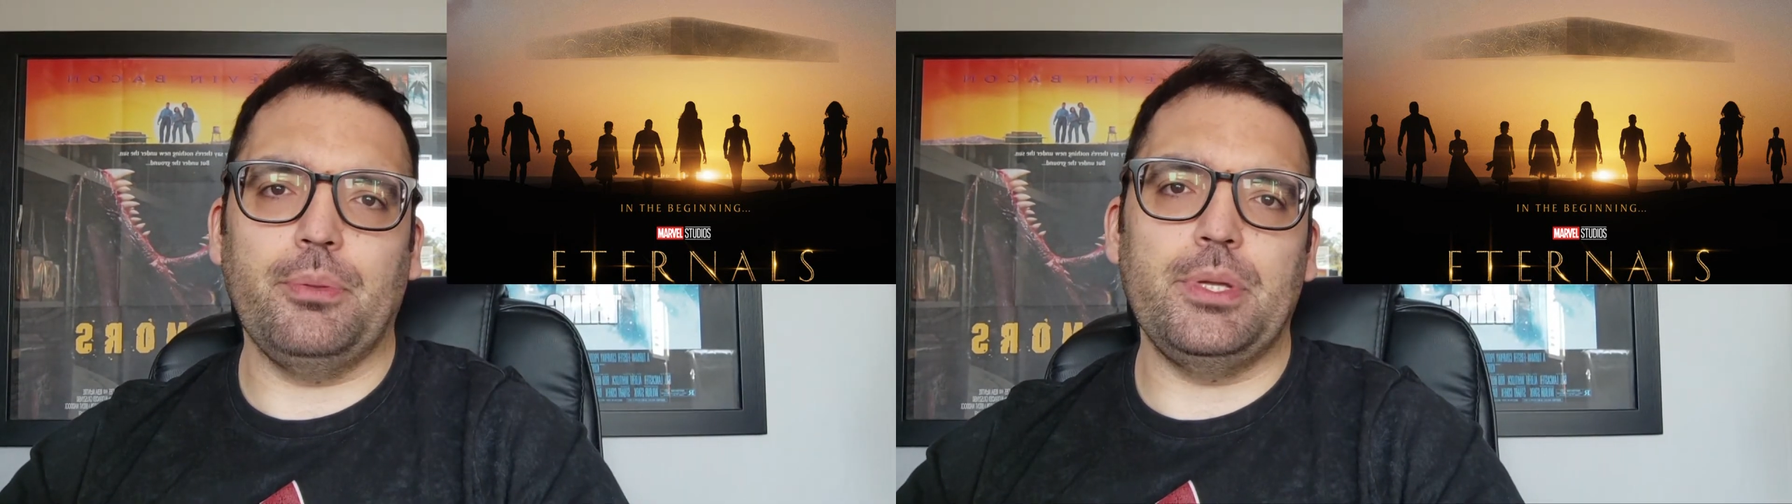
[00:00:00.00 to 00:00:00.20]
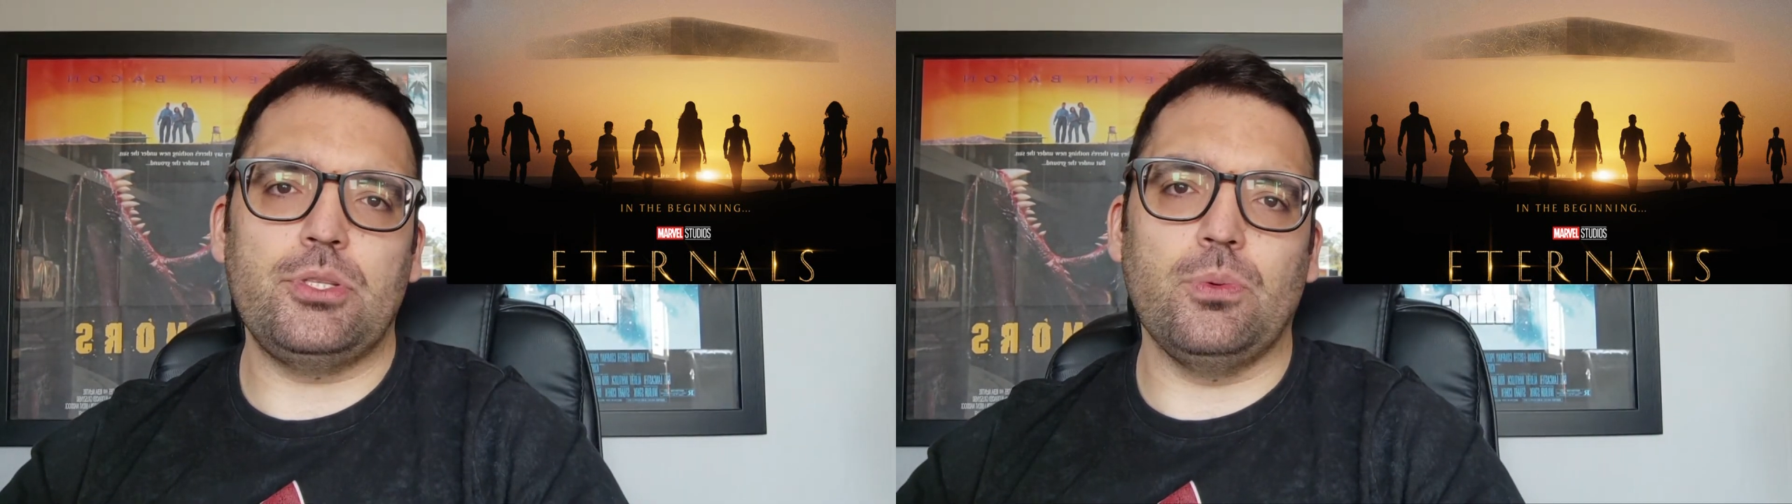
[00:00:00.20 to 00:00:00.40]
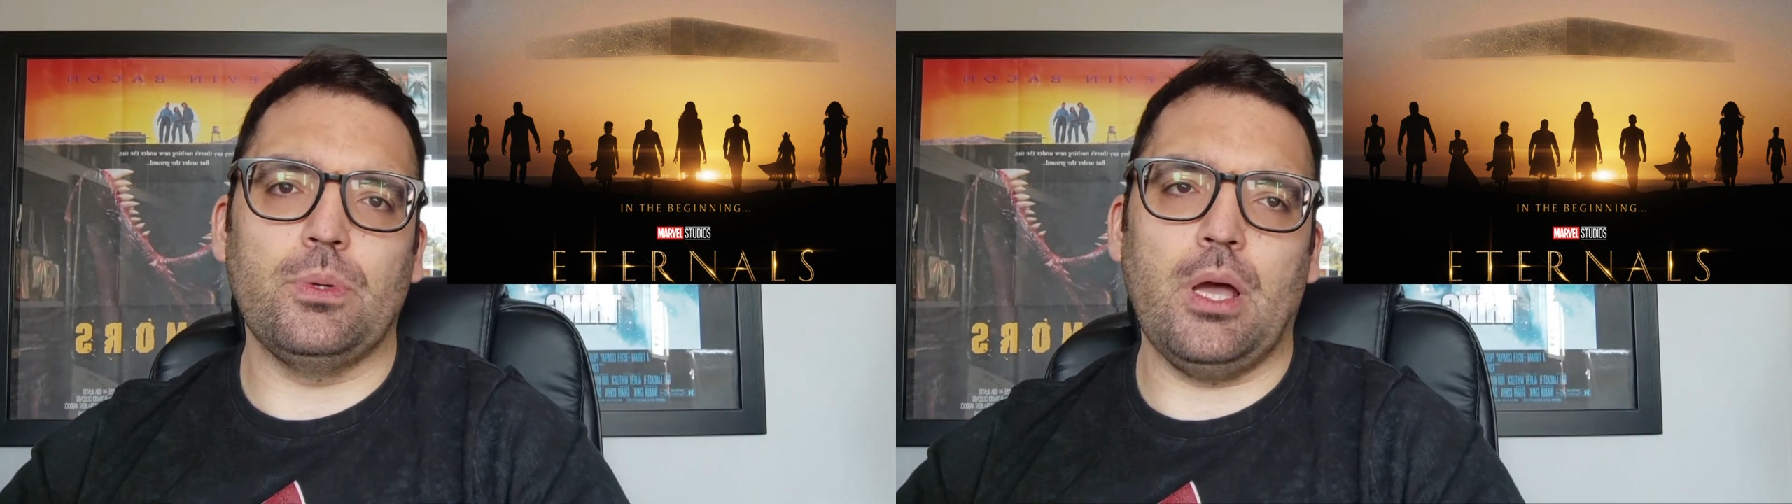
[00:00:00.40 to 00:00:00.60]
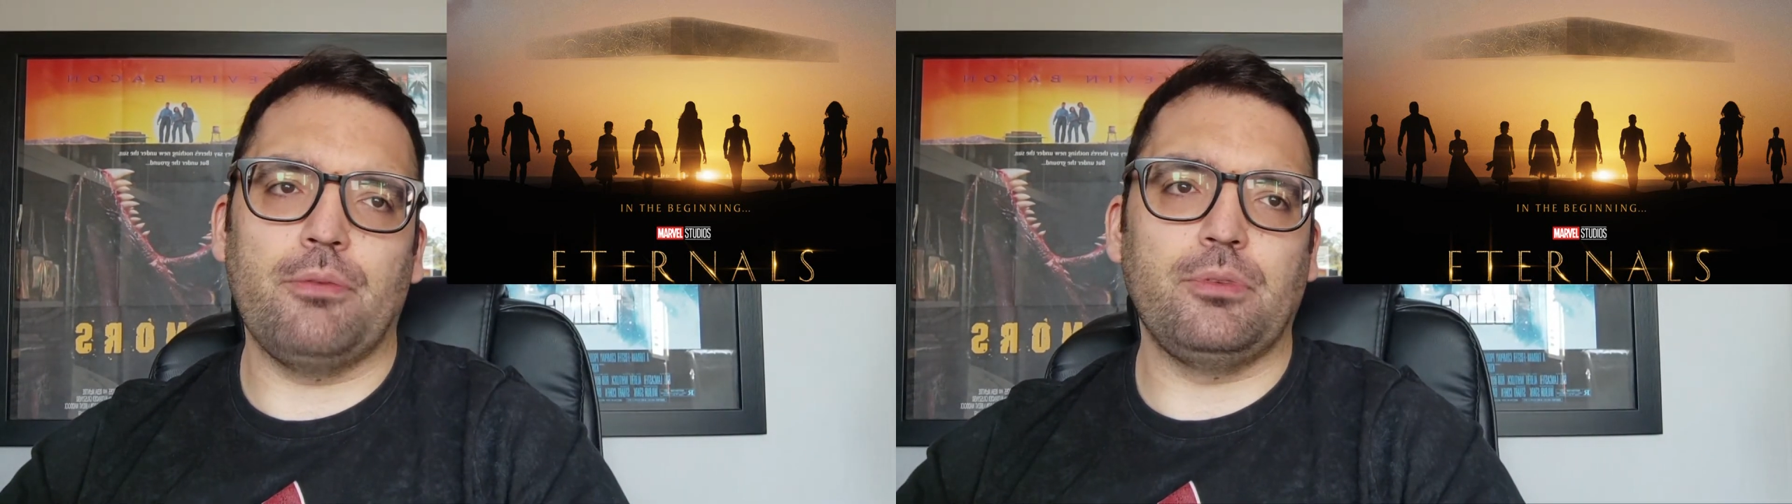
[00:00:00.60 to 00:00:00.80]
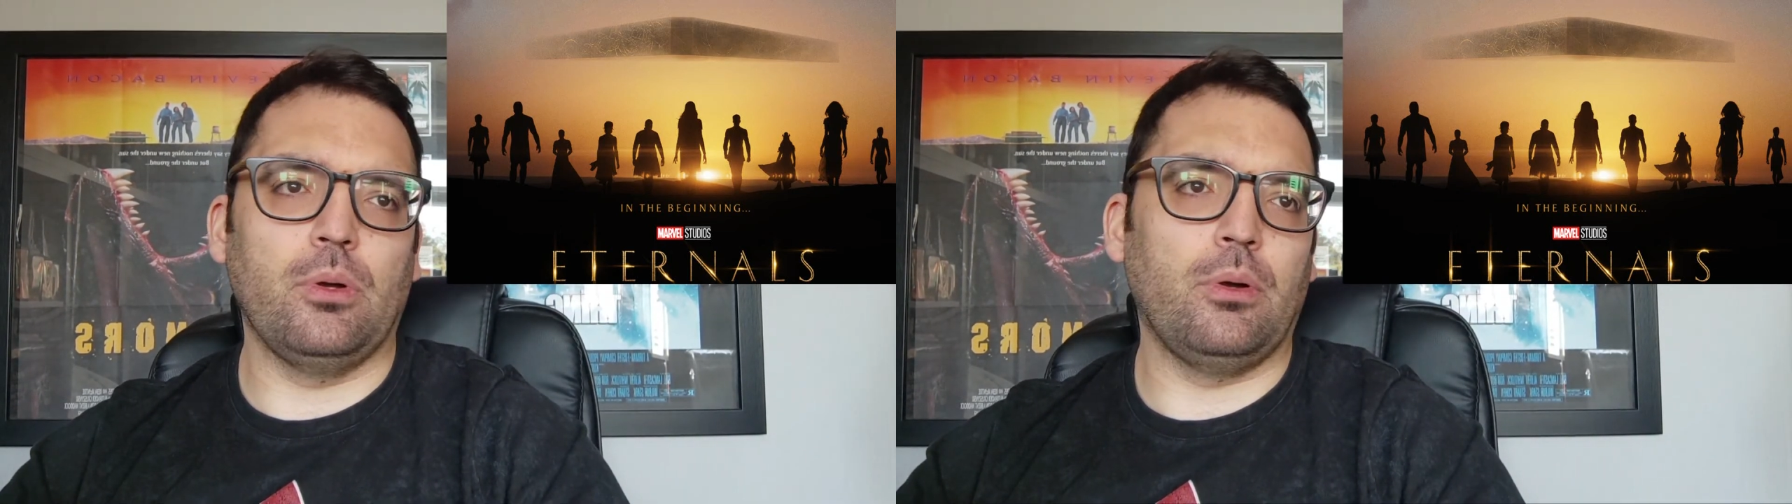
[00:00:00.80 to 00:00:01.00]
to be two and a
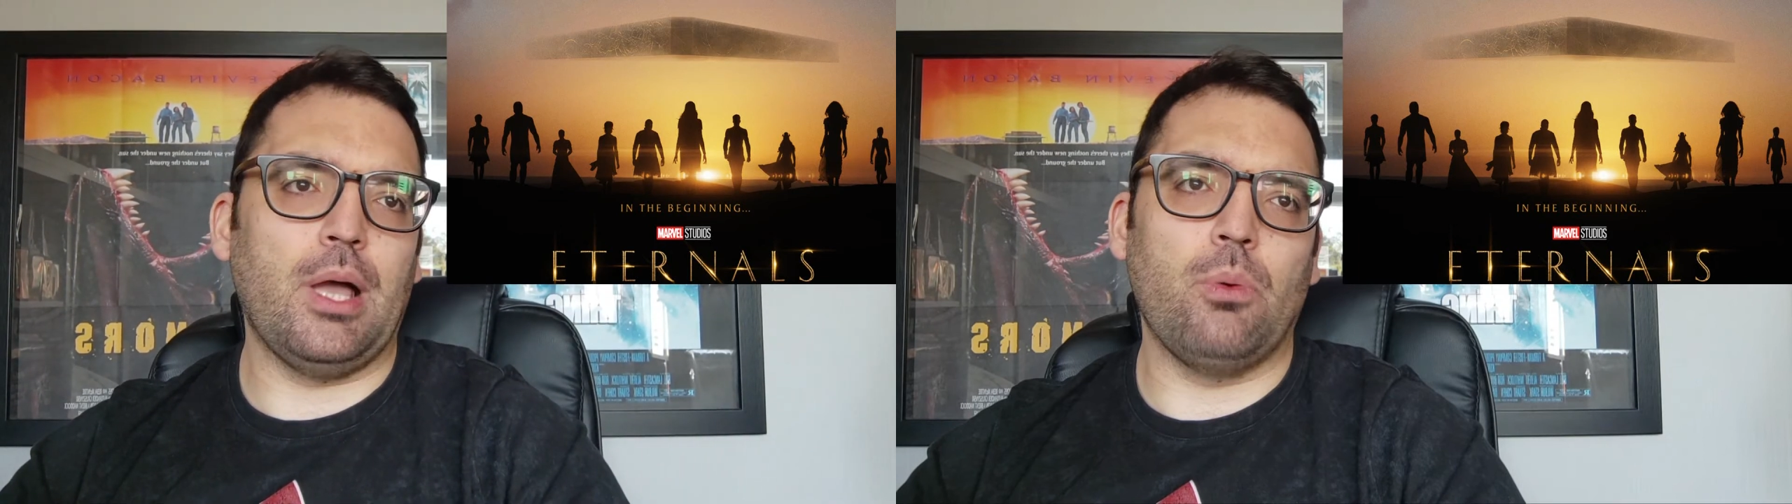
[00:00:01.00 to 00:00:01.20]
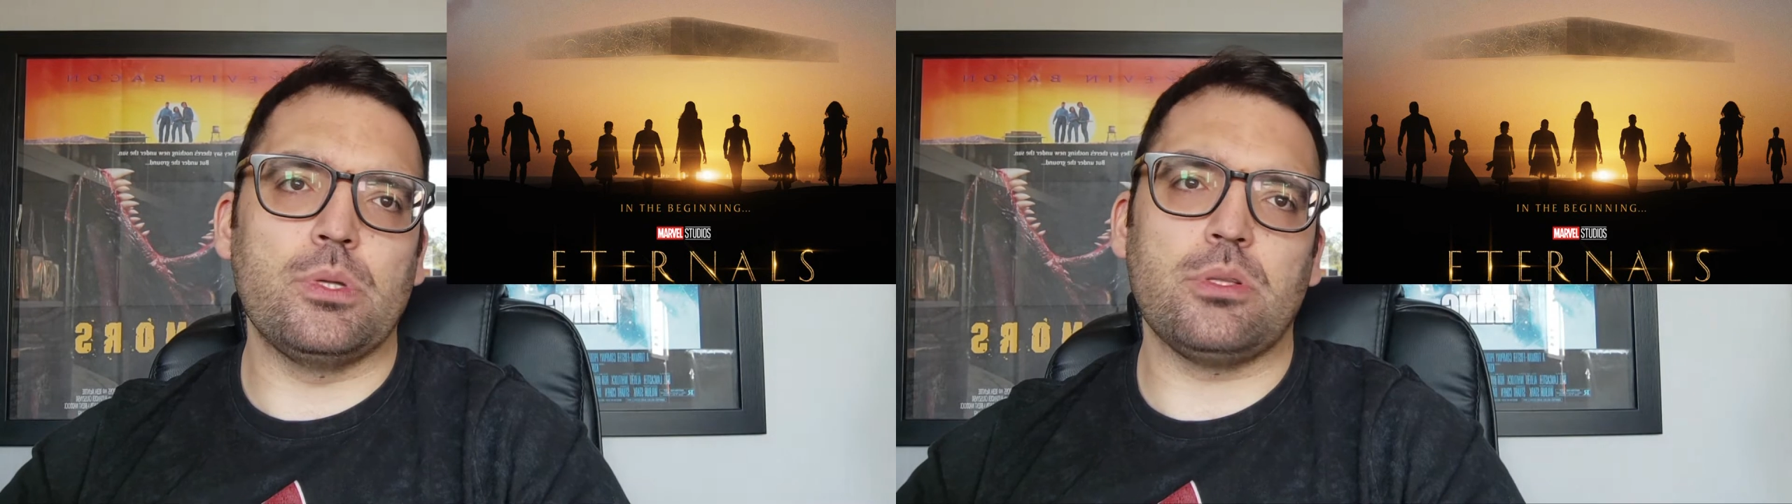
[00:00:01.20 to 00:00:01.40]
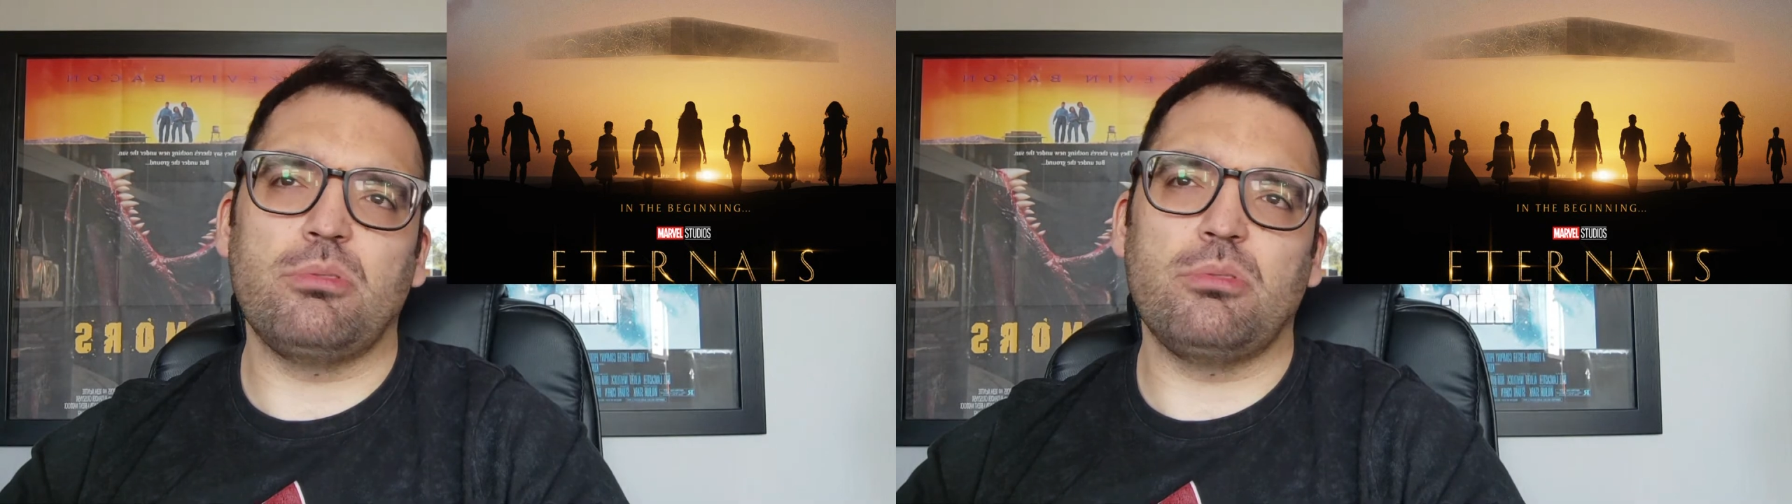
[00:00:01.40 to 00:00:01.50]
half hours